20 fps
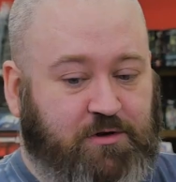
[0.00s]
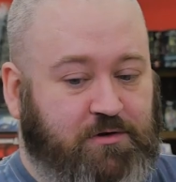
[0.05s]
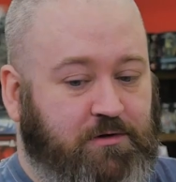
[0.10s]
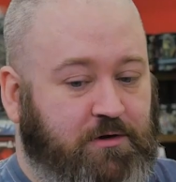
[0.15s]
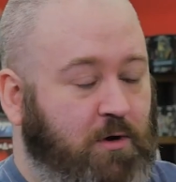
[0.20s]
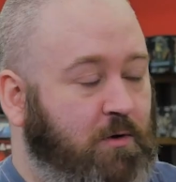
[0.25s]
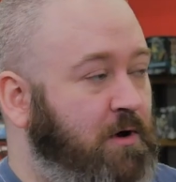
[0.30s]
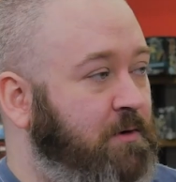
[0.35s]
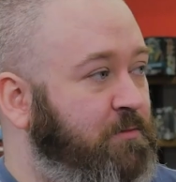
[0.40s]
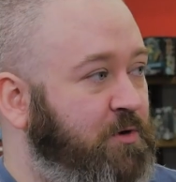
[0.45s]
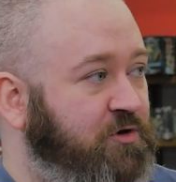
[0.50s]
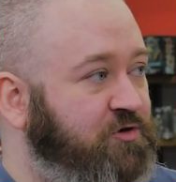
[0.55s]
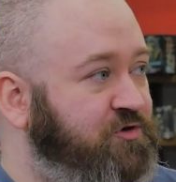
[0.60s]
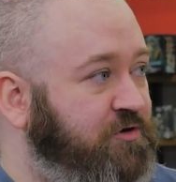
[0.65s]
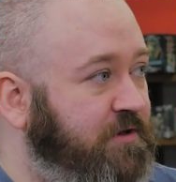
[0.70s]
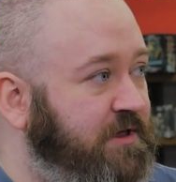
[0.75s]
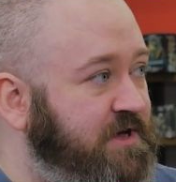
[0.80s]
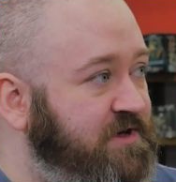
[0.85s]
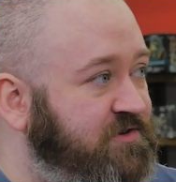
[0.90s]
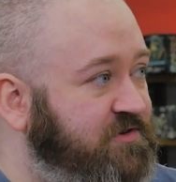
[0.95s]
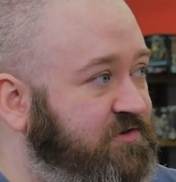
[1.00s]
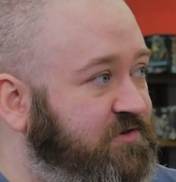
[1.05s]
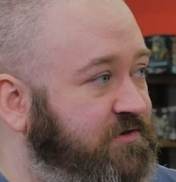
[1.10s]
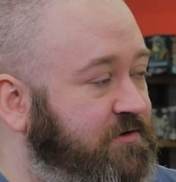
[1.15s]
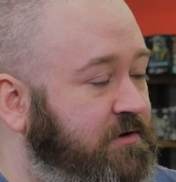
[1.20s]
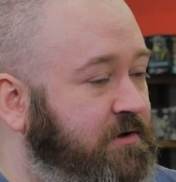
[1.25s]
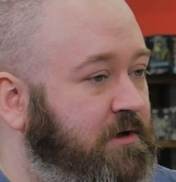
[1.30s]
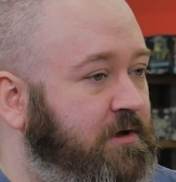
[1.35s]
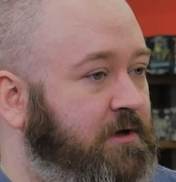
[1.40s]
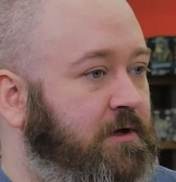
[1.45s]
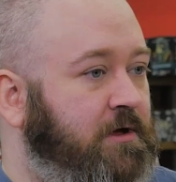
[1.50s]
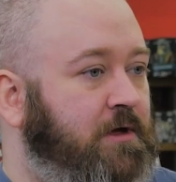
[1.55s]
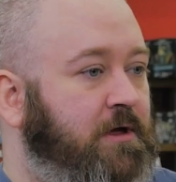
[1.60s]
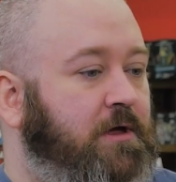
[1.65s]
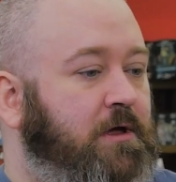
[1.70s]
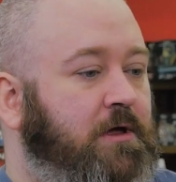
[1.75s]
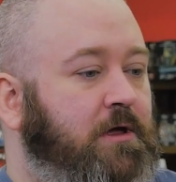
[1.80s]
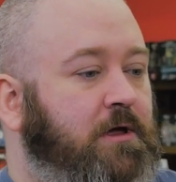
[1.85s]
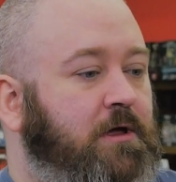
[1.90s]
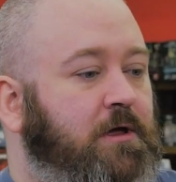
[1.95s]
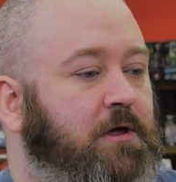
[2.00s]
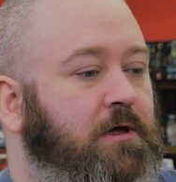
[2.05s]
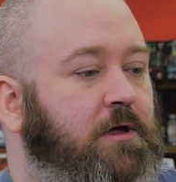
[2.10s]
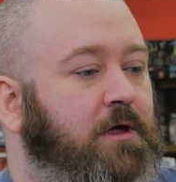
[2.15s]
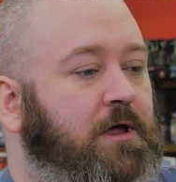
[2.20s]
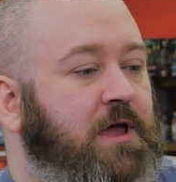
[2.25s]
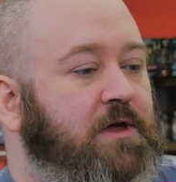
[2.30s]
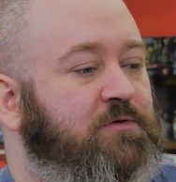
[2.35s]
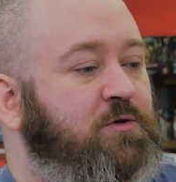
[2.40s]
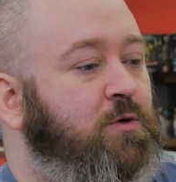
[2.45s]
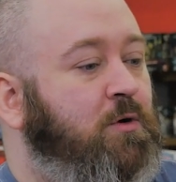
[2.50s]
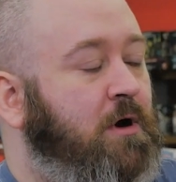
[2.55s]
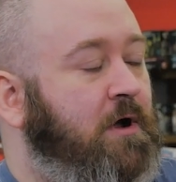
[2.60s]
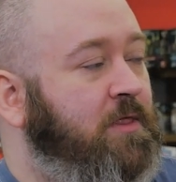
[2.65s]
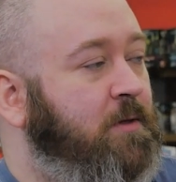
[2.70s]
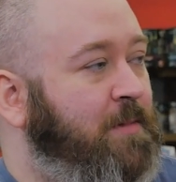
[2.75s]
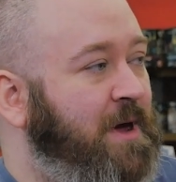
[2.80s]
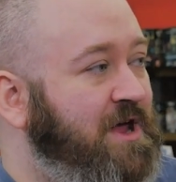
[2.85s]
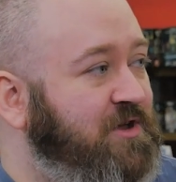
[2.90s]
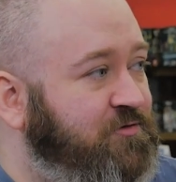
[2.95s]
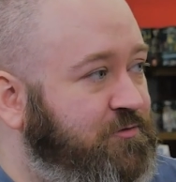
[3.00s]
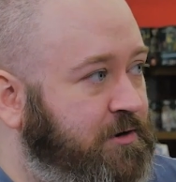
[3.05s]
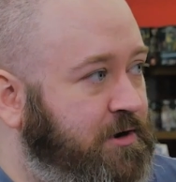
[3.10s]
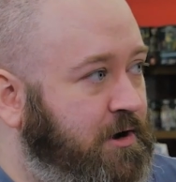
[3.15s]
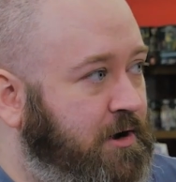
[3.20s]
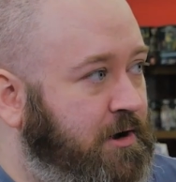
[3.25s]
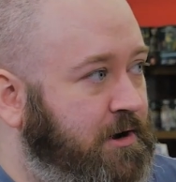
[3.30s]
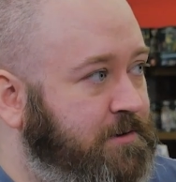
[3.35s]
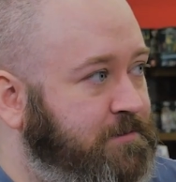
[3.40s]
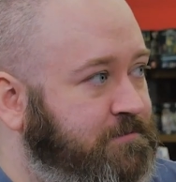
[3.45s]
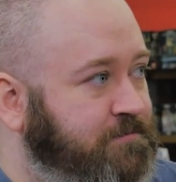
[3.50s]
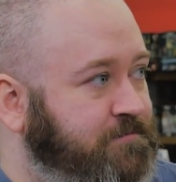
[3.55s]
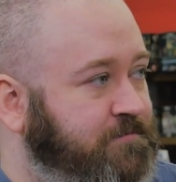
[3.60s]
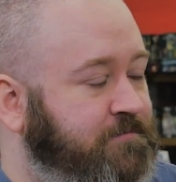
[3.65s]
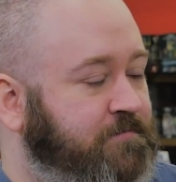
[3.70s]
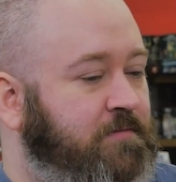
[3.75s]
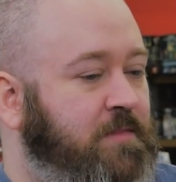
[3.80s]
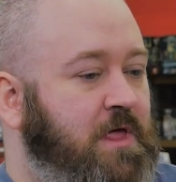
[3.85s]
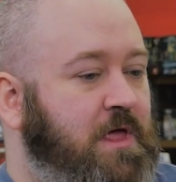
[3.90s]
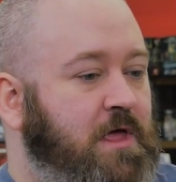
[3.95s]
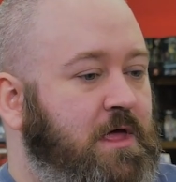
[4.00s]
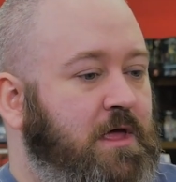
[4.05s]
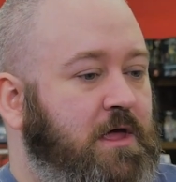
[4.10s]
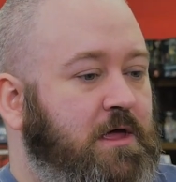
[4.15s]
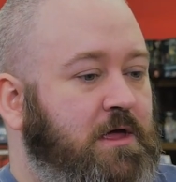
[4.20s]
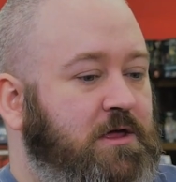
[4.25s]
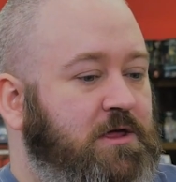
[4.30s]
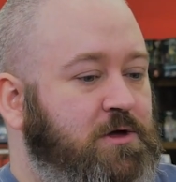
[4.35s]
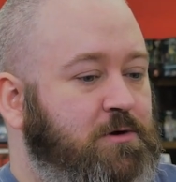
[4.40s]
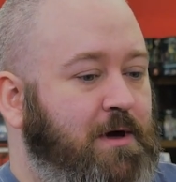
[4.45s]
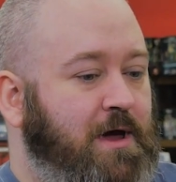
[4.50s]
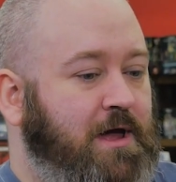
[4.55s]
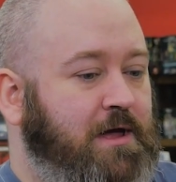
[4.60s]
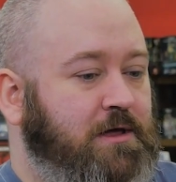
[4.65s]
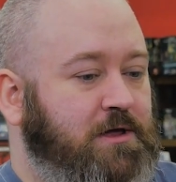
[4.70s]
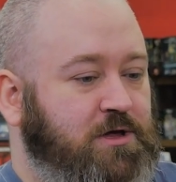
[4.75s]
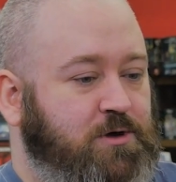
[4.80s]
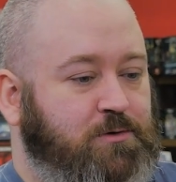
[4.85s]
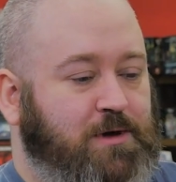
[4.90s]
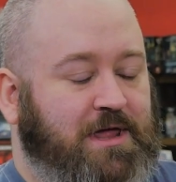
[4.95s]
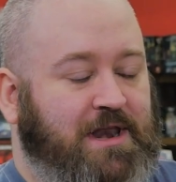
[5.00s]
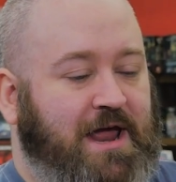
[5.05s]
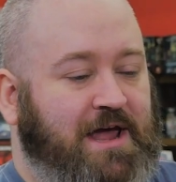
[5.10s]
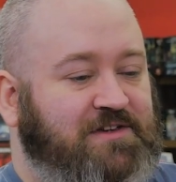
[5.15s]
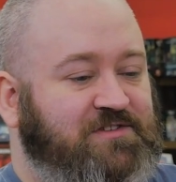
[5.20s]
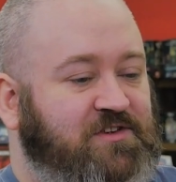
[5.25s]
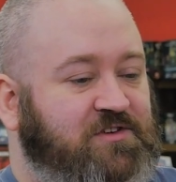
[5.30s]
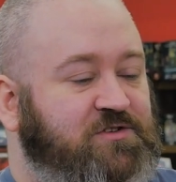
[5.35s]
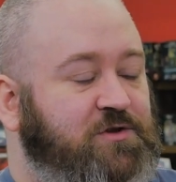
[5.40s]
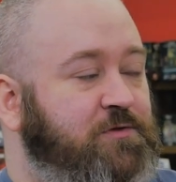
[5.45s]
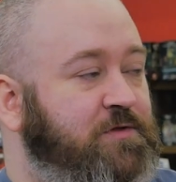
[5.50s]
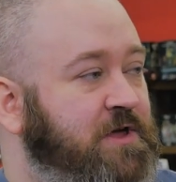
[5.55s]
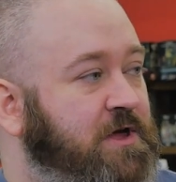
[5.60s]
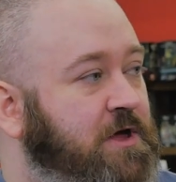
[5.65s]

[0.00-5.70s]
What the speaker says: can go and build your list. If you are on the Patreon, you get access to the